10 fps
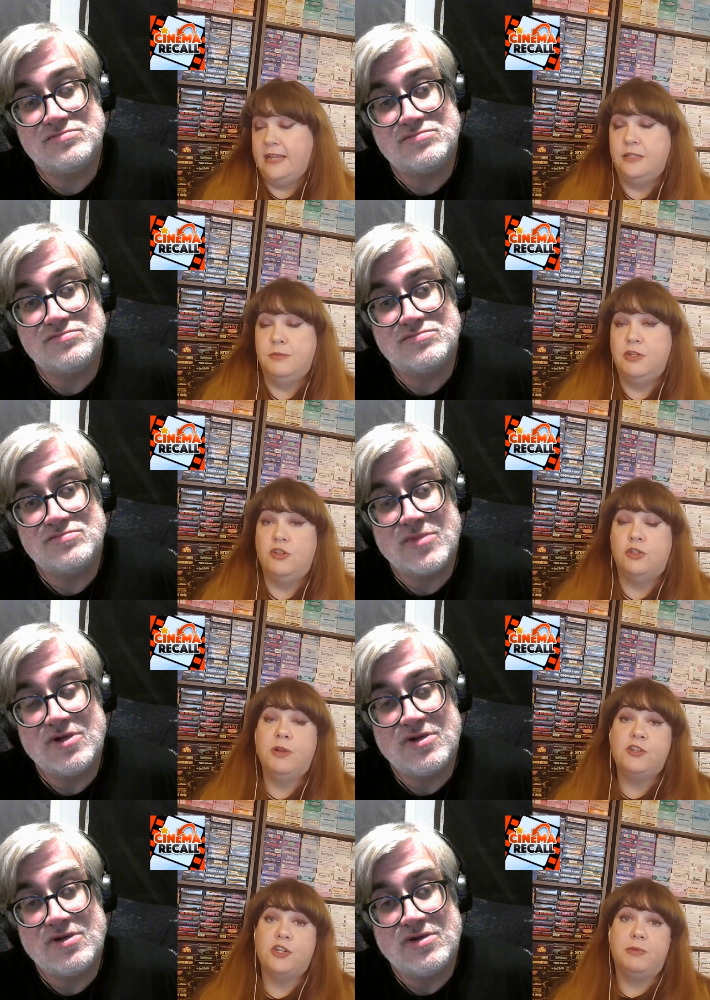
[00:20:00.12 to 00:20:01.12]
Speaker 1: when I asked him to do
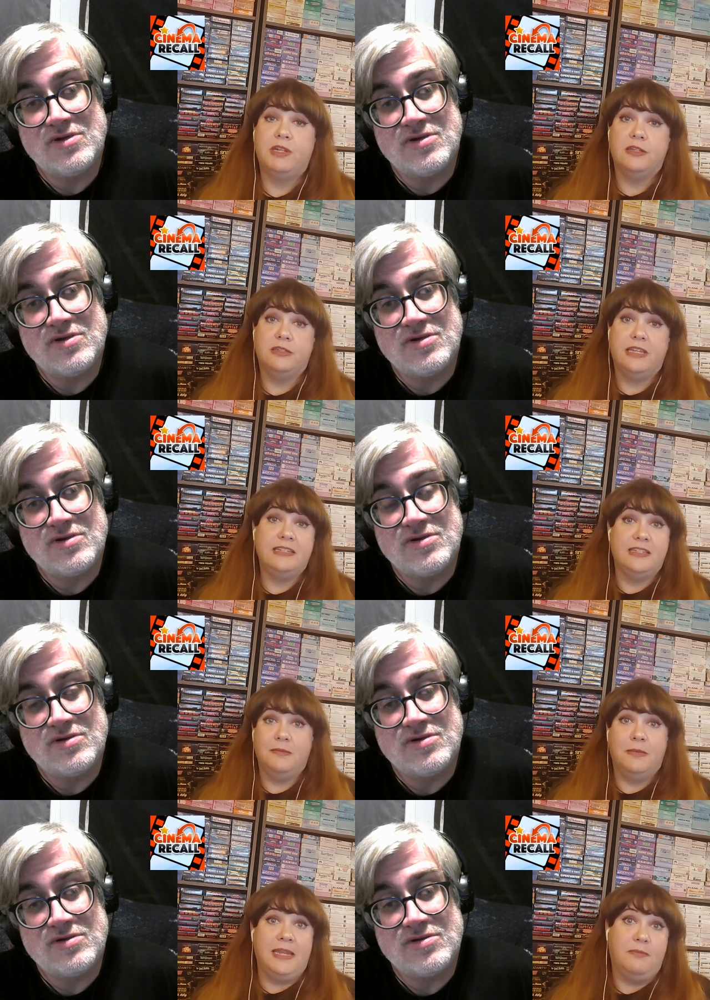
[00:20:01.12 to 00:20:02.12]
this project because he
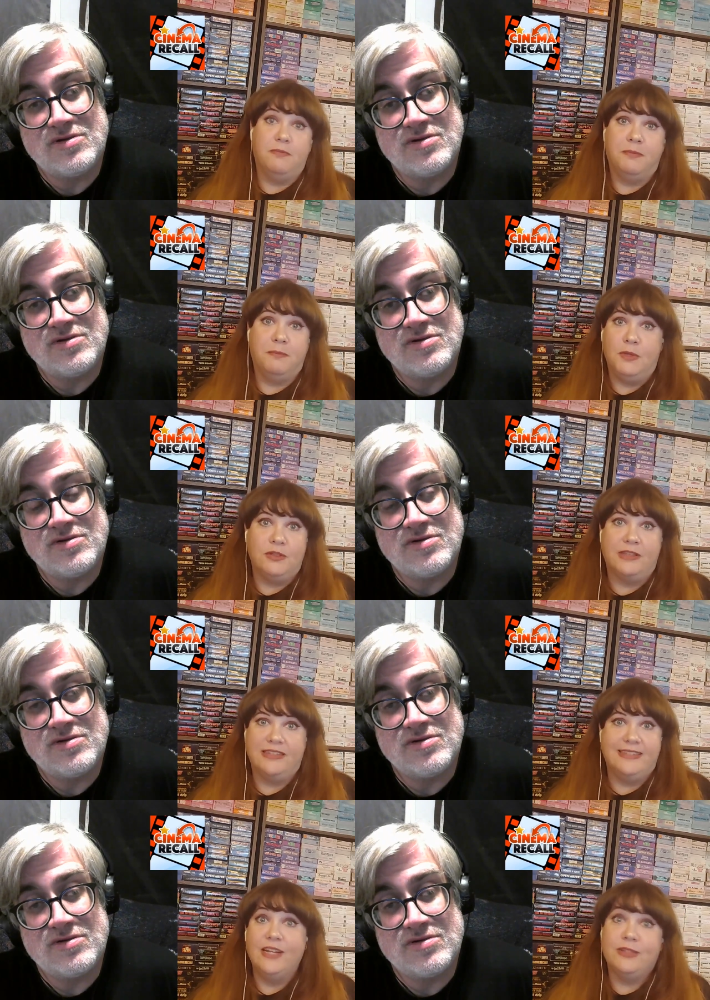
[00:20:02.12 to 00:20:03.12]
doesn't make
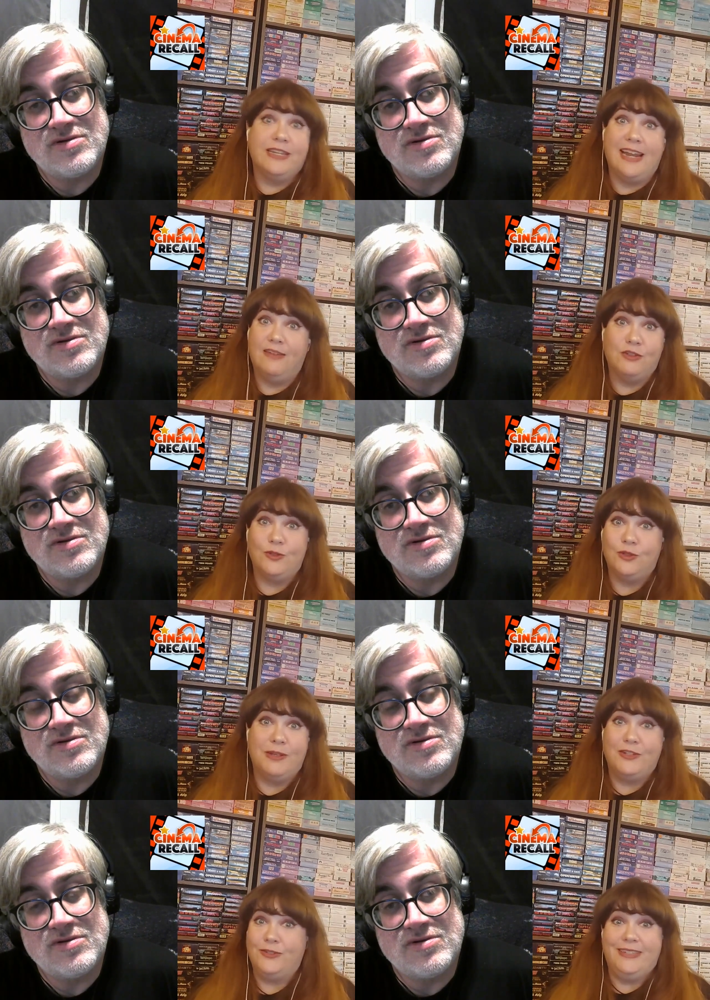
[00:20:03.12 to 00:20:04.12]
music that sounds like an after-school
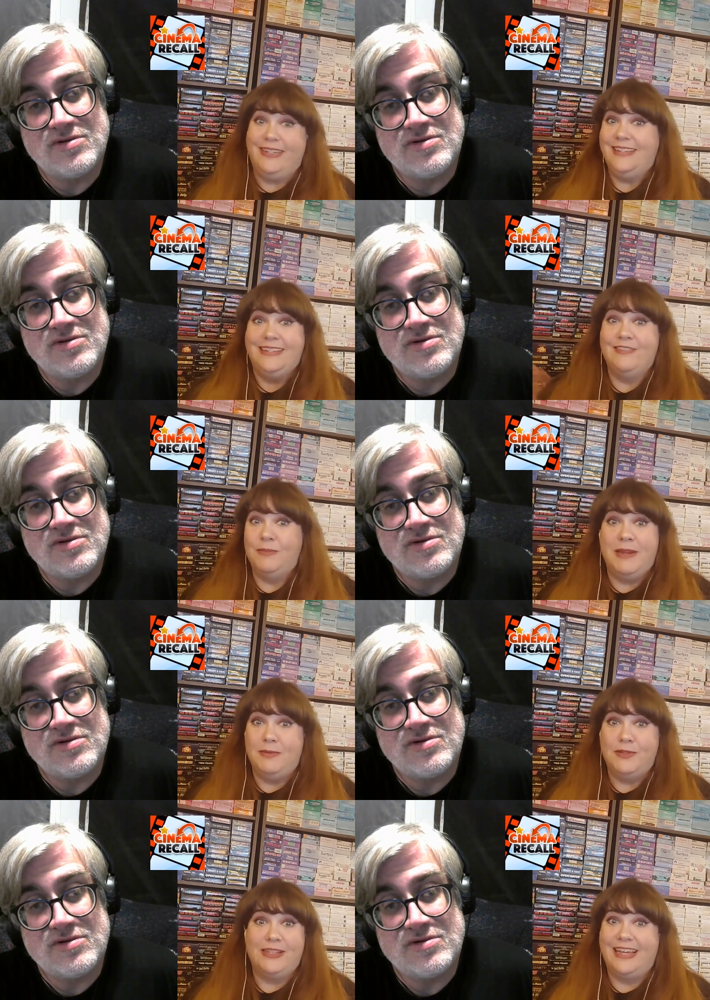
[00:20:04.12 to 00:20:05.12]
special. Like he's never
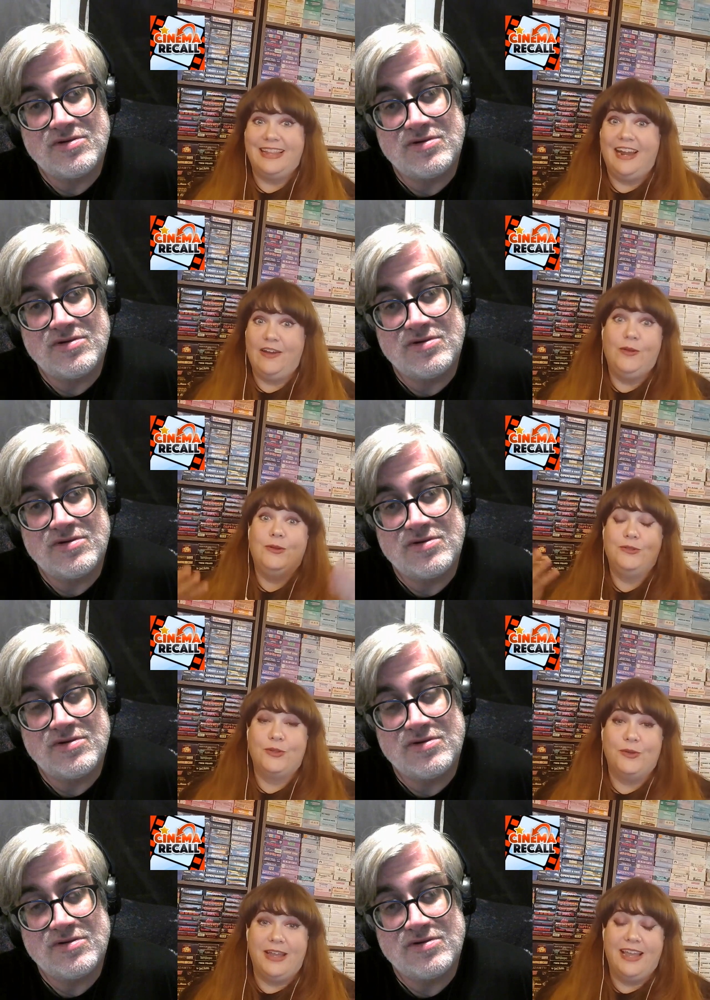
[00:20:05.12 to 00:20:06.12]
made music like that at
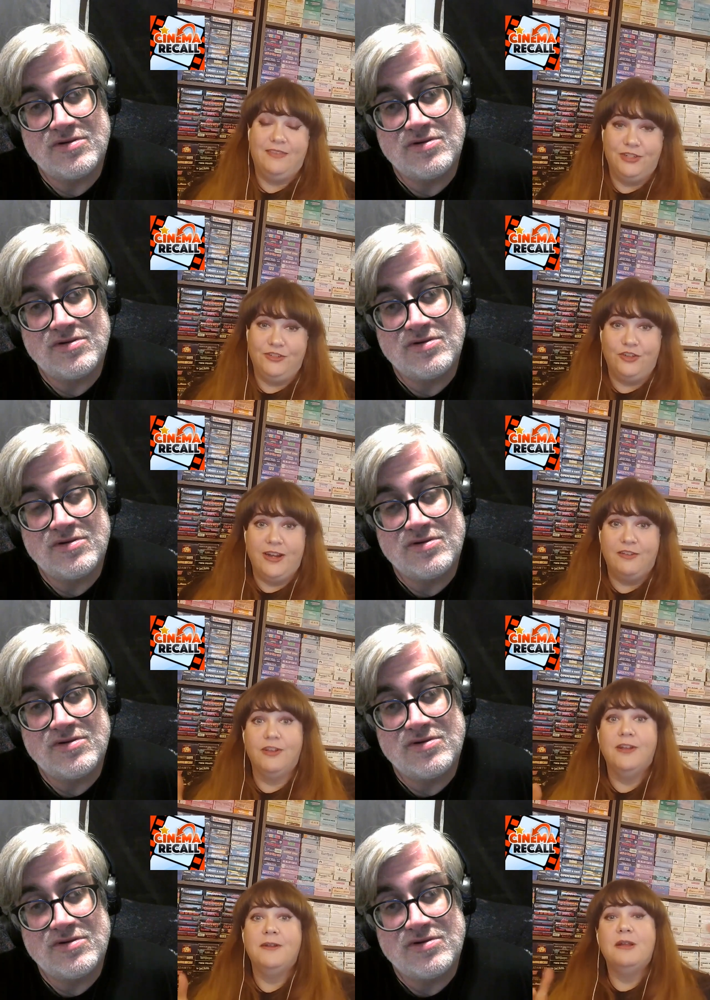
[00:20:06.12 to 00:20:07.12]
all. So I have to try
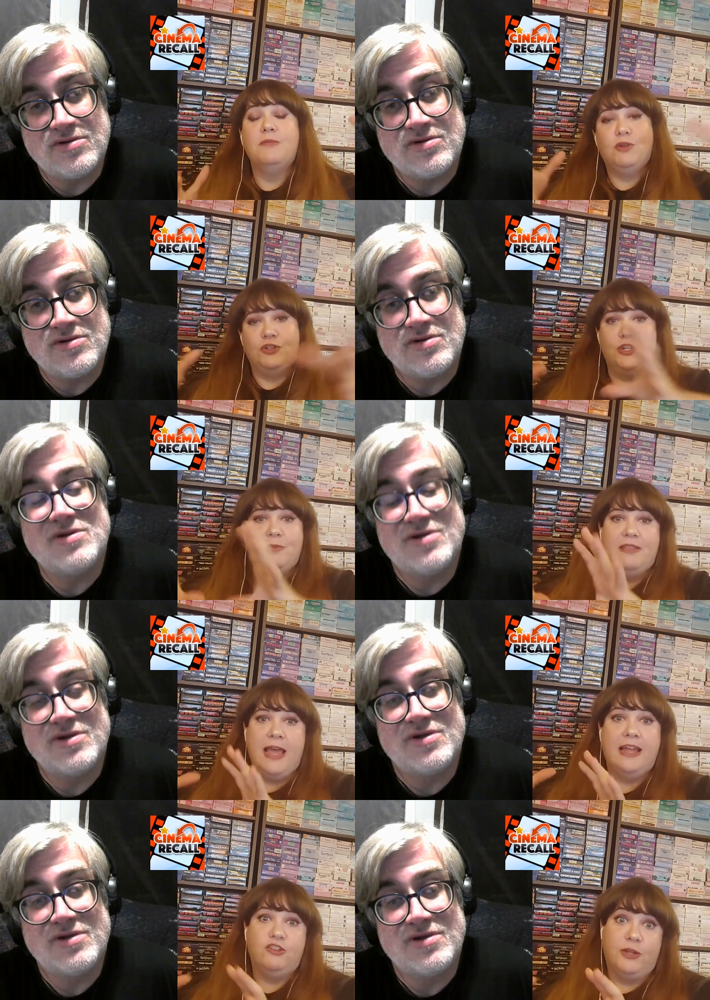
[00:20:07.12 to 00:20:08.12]
to push him
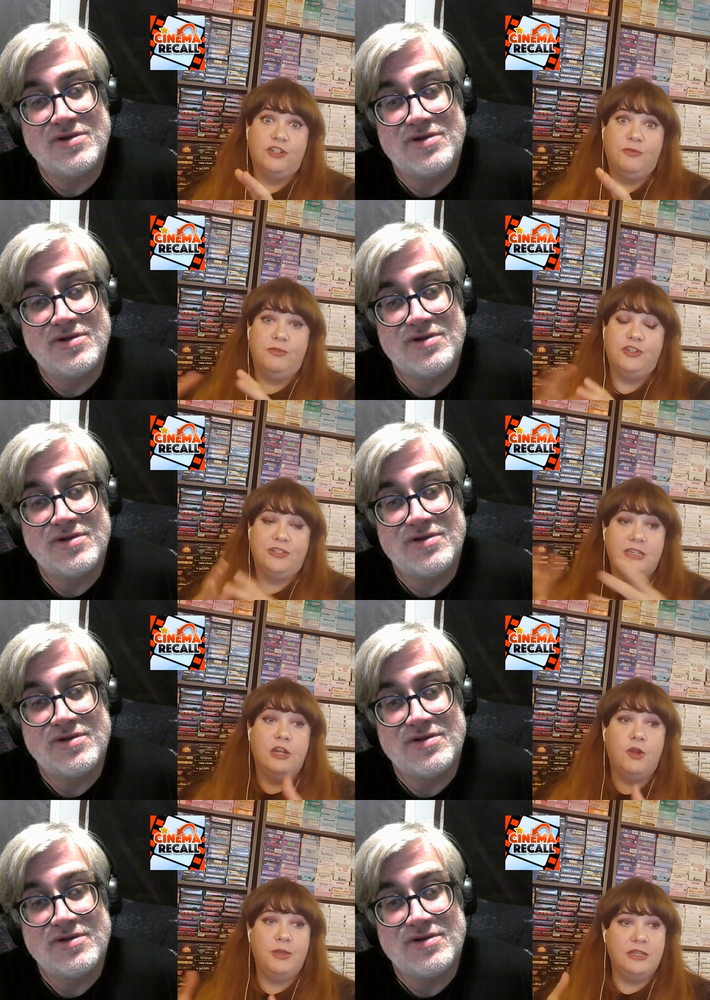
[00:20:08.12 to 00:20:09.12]
in that direction, which
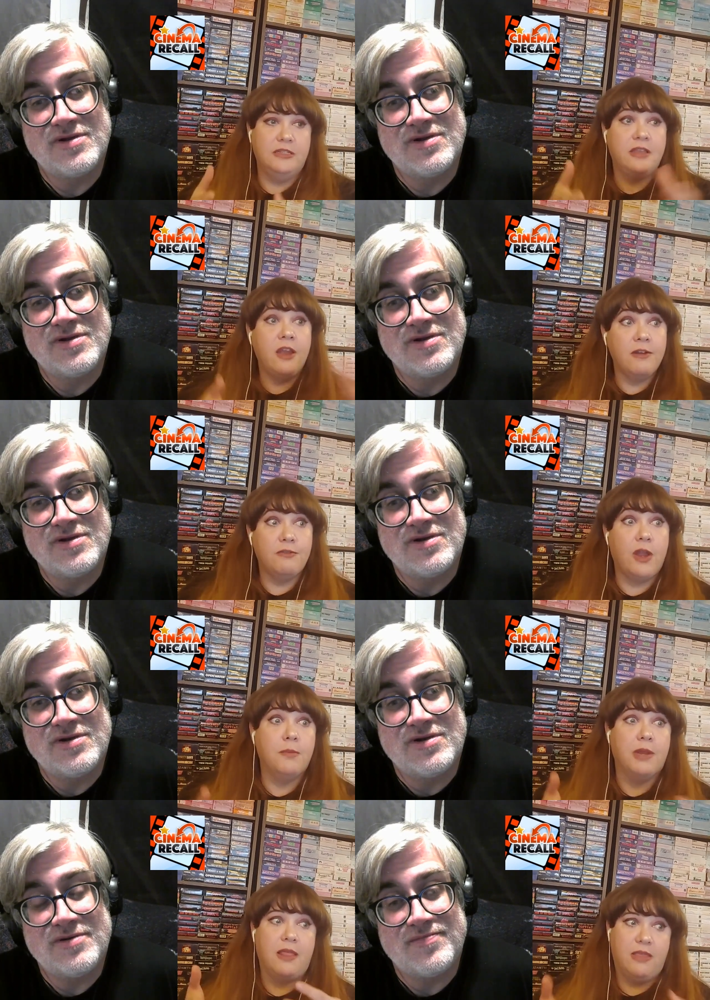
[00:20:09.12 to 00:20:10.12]
is you know it's scary
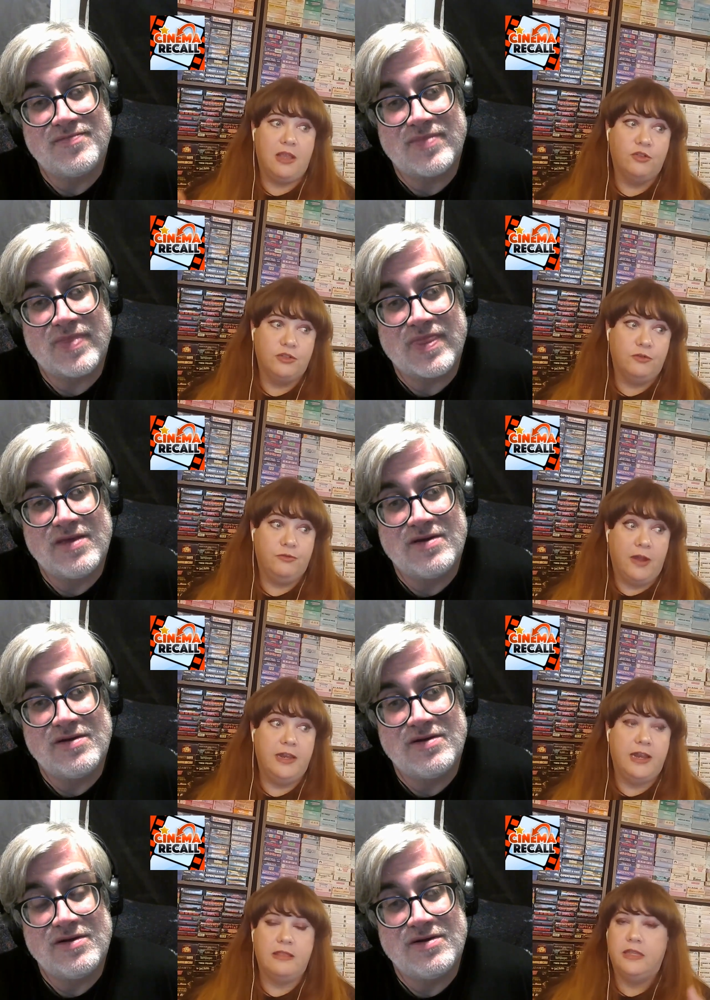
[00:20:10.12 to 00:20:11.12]
for him, but I think also
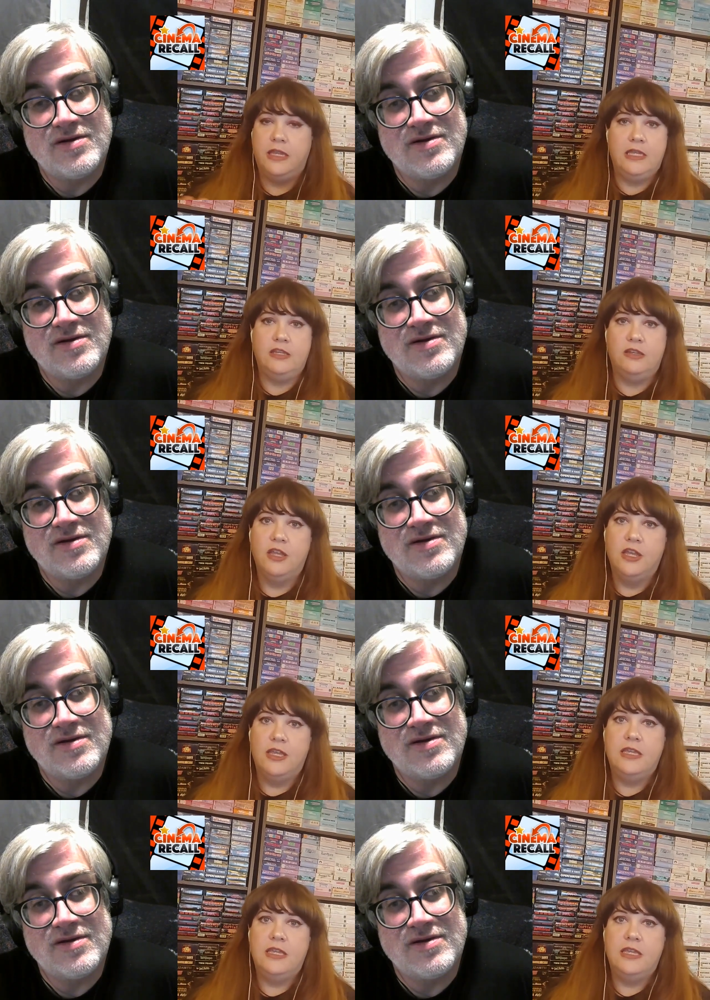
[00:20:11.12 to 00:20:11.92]
fun. And I think he